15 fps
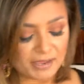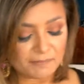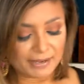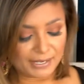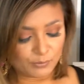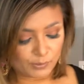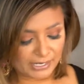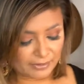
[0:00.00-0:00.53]
am
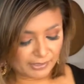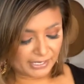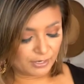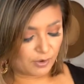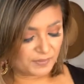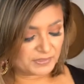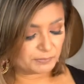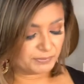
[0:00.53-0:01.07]
I wearing
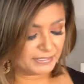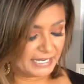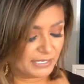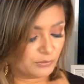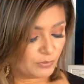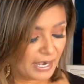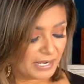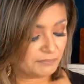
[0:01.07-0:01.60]
on the
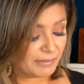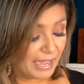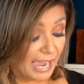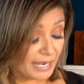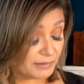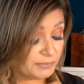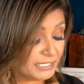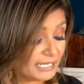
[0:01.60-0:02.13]
plane ride
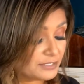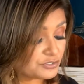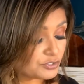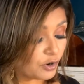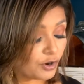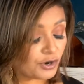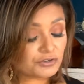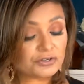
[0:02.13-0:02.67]
back? Planes
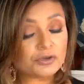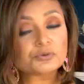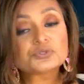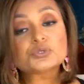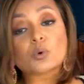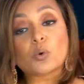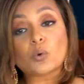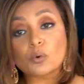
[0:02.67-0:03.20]
are
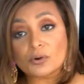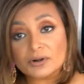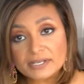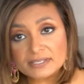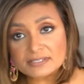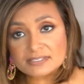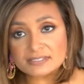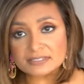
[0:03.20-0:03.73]

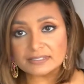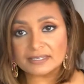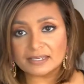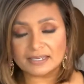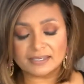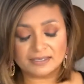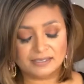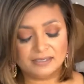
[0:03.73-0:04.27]

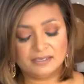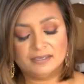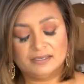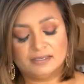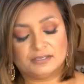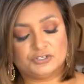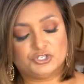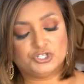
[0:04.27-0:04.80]
notoriously
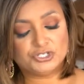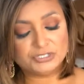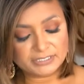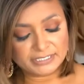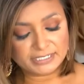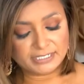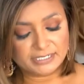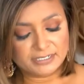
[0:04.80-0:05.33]

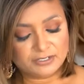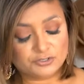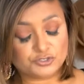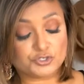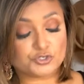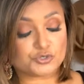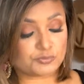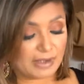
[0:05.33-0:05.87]
chilly,
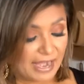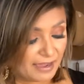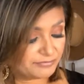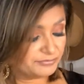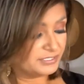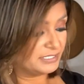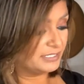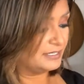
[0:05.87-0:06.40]

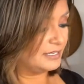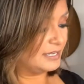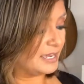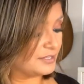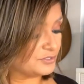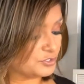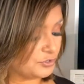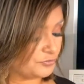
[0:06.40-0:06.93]
drafty,
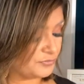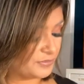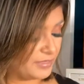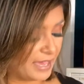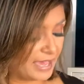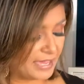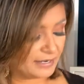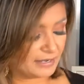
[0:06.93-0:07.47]
and so for
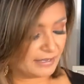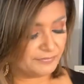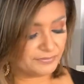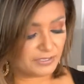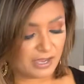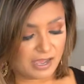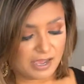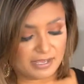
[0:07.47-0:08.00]
that I've
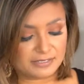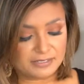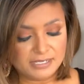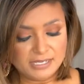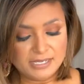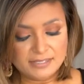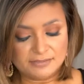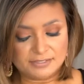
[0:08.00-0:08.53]
got
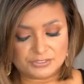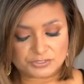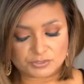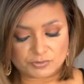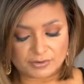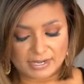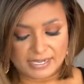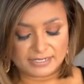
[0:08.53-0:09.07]
this
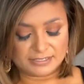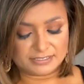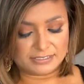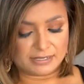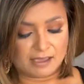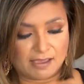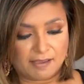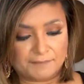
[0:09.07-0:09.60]
great
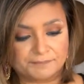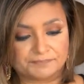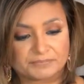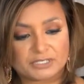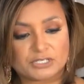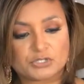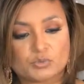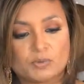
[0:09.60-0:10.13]

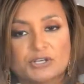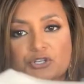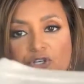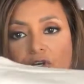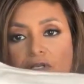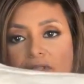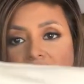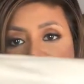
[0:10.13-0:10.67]

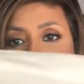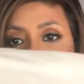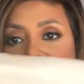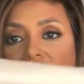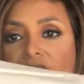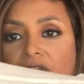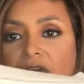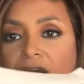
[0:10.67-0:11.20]
sweatshirt that I
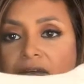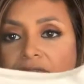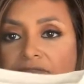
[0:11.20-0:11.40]
just got